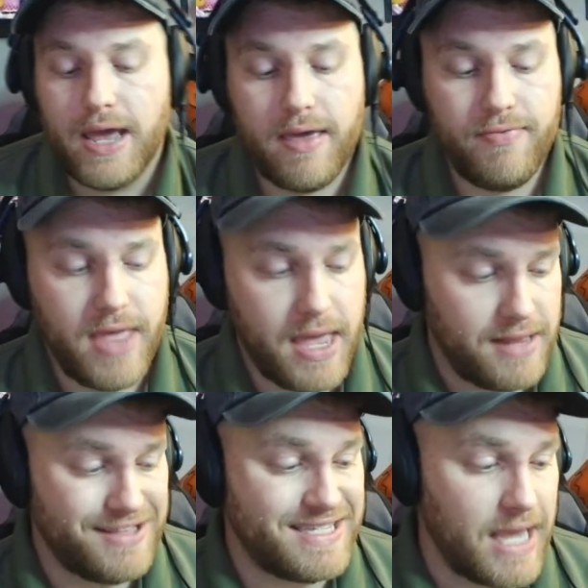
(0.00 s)
And then in
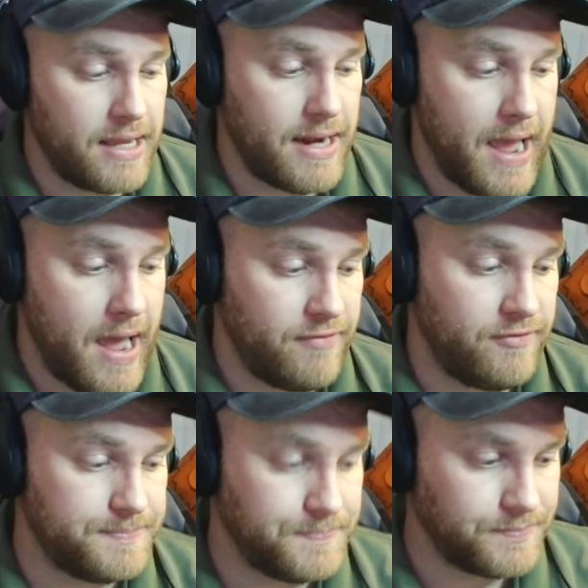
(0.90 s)
the second half,
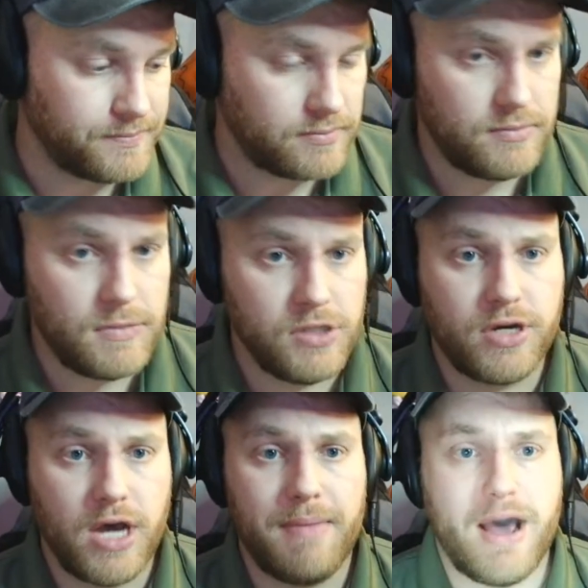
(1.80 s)
you
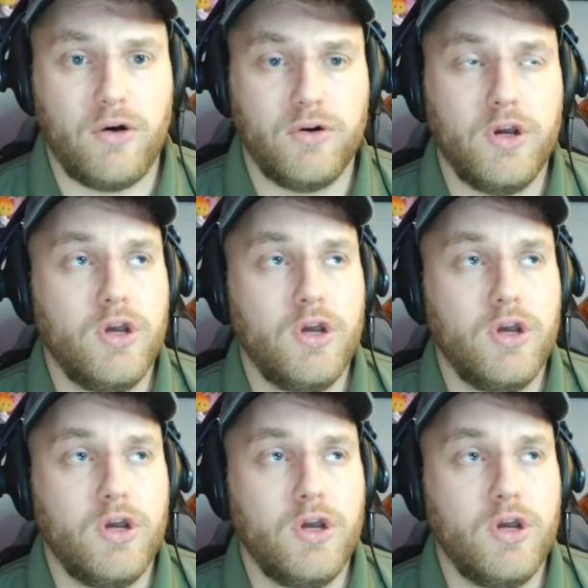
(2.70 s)
come out